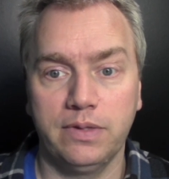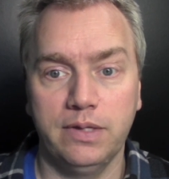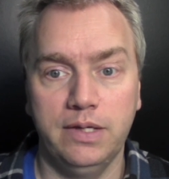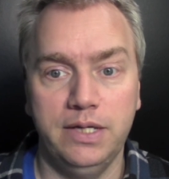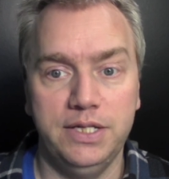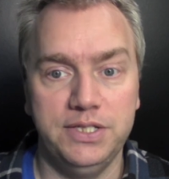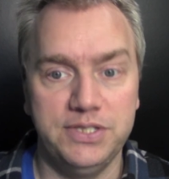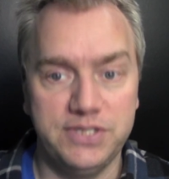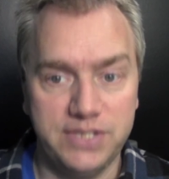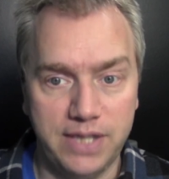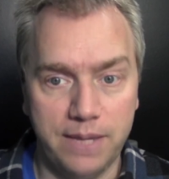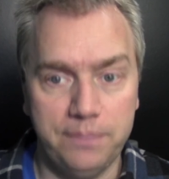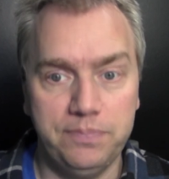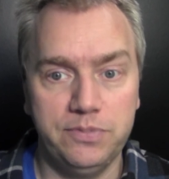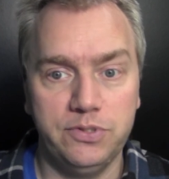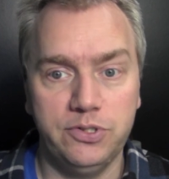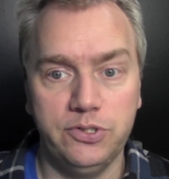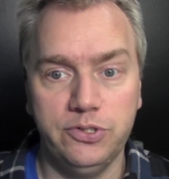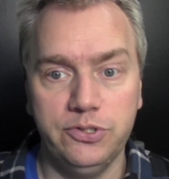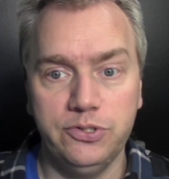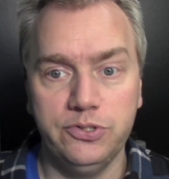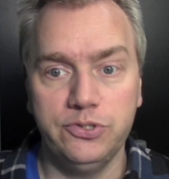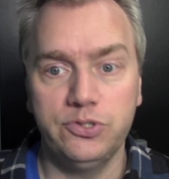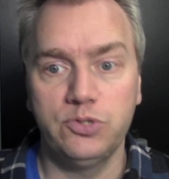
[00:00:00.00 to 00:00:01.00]

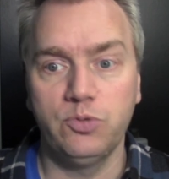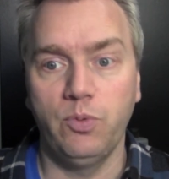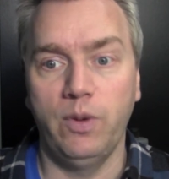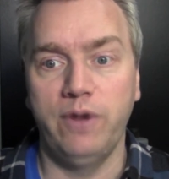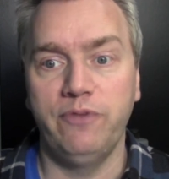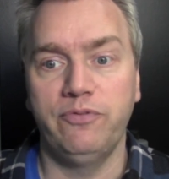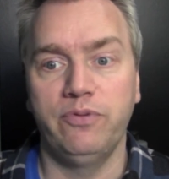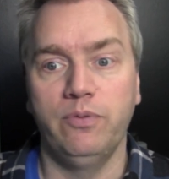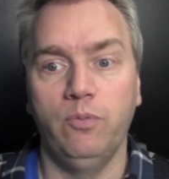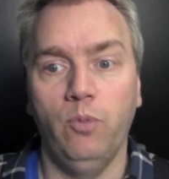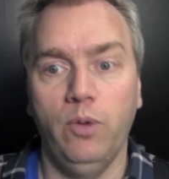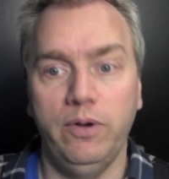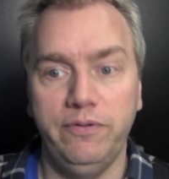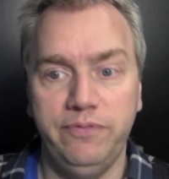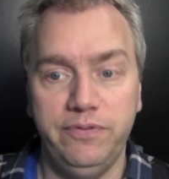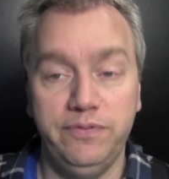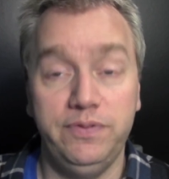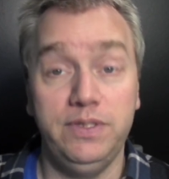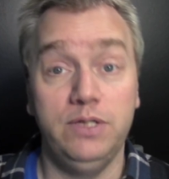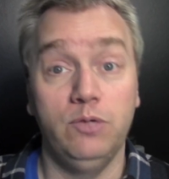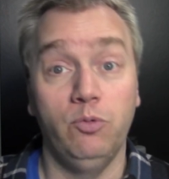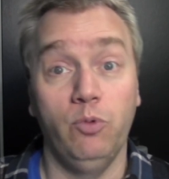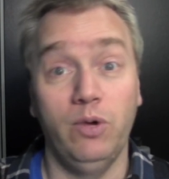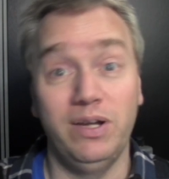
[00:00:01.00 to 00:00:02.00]
Inceptors went from
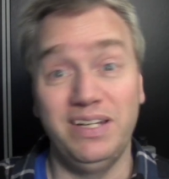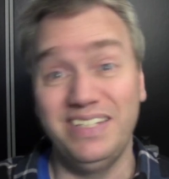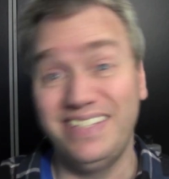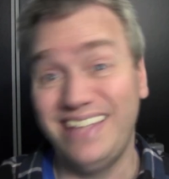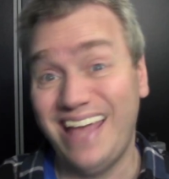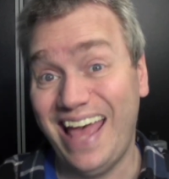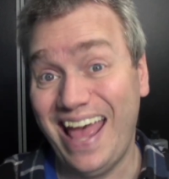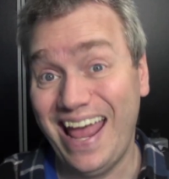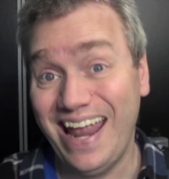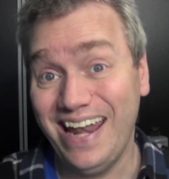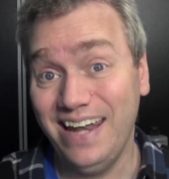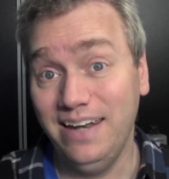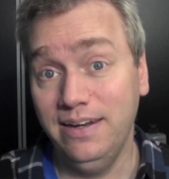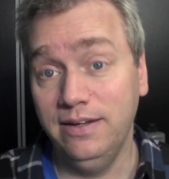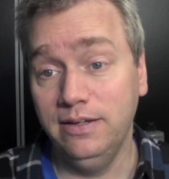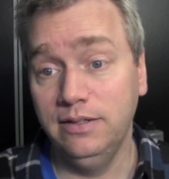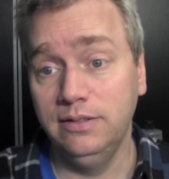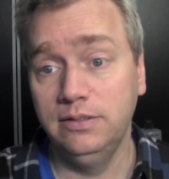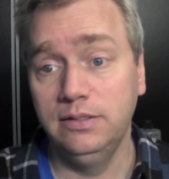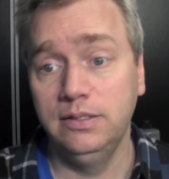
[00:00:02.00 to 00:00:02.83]
115 to 110.